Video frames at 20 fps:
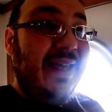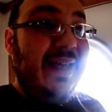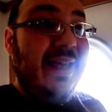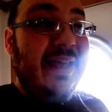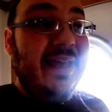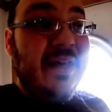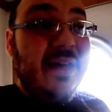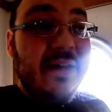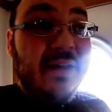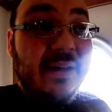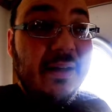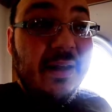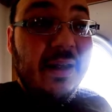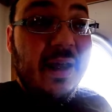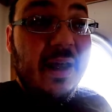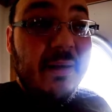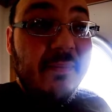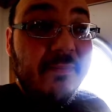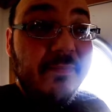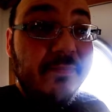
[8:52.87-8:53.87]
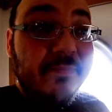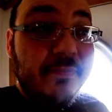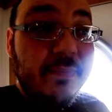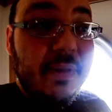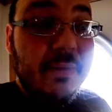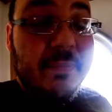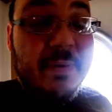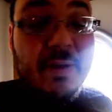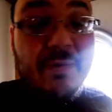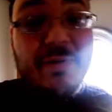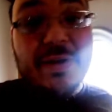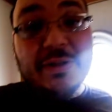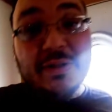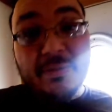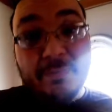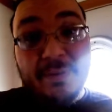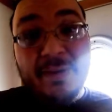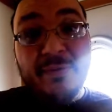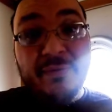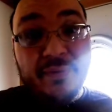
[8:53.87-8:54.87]
it could um, be a
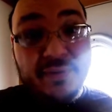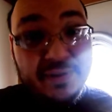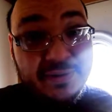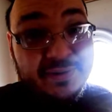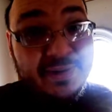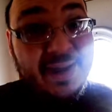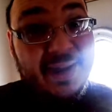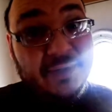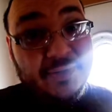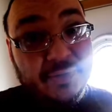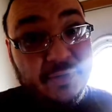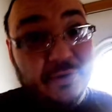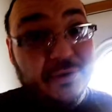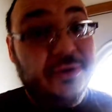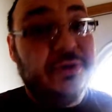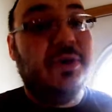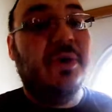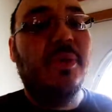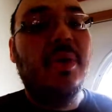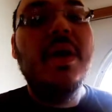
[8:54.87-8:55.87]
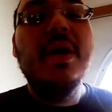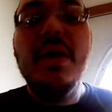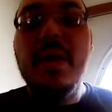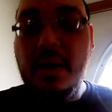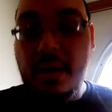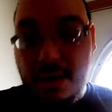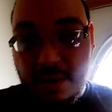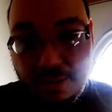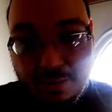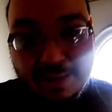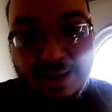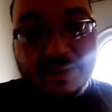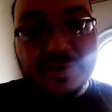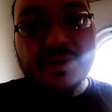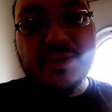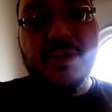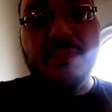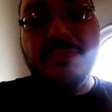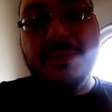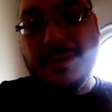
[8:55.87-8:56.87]
recipe for disaster. So, that's
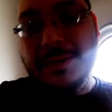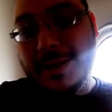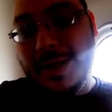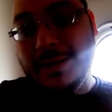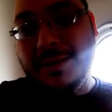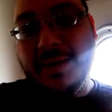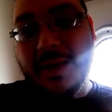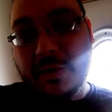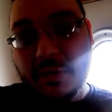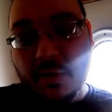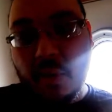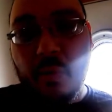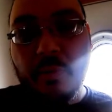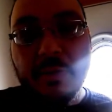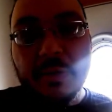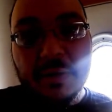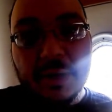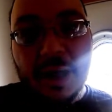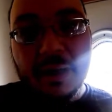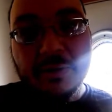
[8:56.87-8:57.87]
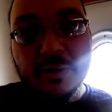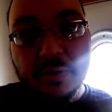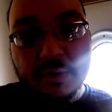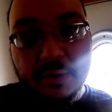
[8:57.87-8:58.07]
something that they told me not to